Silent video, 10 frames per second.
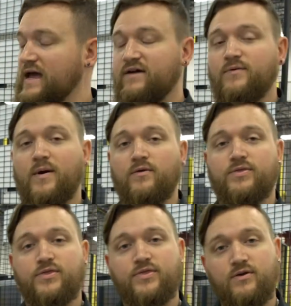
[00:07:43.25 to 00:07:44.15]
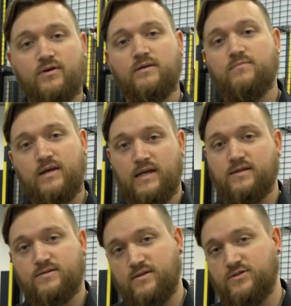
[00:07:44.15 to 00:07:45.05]
I have about 30
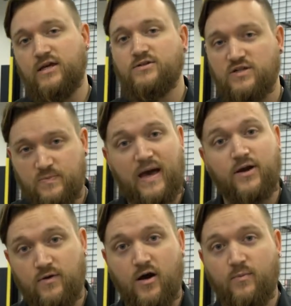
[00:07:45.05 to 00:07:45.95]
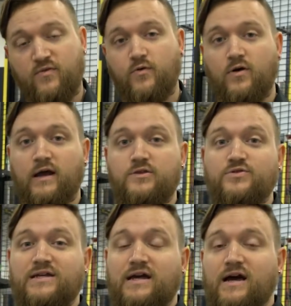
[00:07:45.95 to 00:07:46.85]
minutes to change this battery out before I
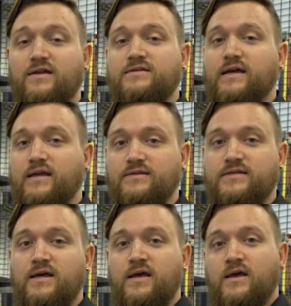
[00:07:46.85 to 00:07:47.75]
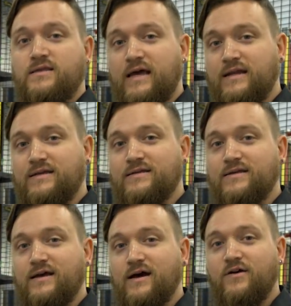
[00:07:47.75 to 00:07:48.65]
lose the contents that
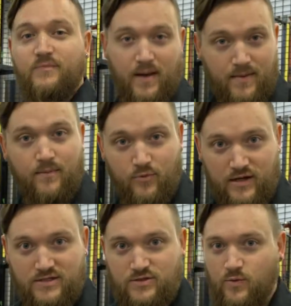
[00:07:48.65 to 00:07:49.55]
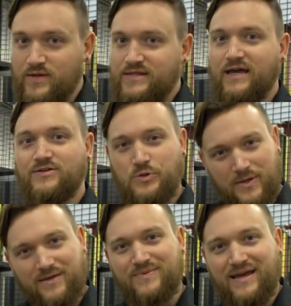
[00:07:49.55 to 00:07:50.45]
is uh, of my memory. And so with that, do
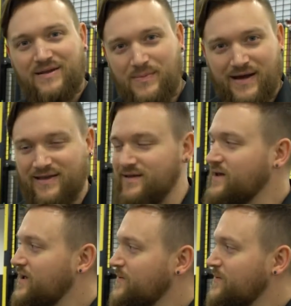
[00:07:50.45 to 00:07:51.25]
keep that in mind.